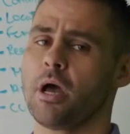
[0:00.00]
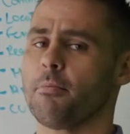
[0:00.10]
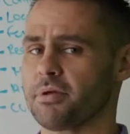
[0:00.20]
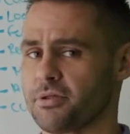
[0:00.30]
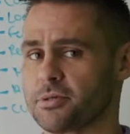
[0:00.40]

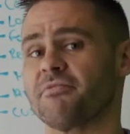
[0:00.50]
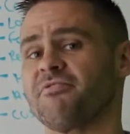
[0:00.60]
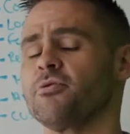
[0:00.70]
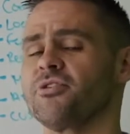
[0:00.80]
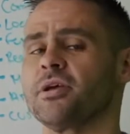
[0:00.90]
but there's a
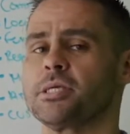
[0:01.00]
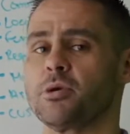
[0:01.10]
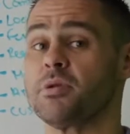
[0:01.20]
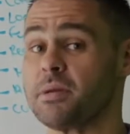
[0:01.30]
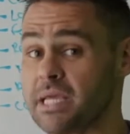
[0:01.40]
few things that you
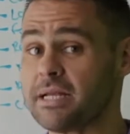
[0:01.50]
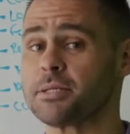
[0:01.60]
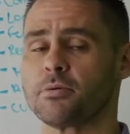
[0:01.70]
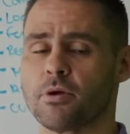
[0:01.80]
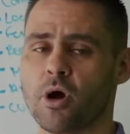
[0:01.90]
need
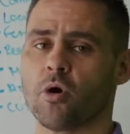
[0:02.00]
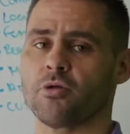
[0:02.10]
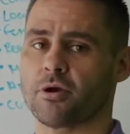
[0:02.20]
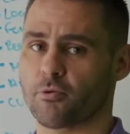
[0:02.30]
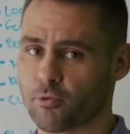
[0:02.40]
to know
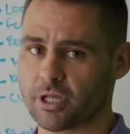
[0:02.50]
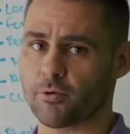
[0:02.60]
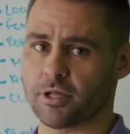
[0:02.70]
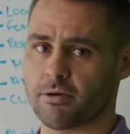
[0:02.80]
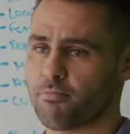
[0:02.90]
that are really,
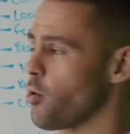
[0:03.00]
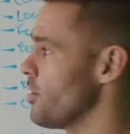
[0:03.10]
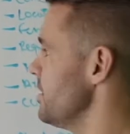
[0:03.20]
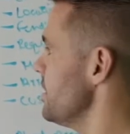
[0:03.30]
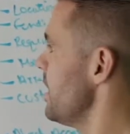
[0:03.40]
really
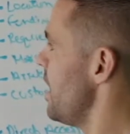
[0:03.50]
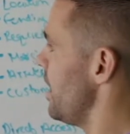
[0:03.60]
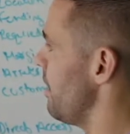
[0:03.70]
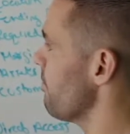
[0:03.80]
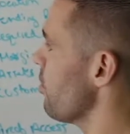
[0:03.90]
important.
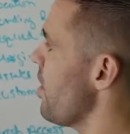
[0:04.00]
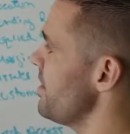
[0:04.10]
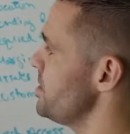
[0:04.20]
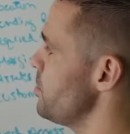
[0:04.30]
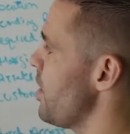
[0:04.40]
Number one
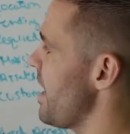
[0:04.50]
is you want to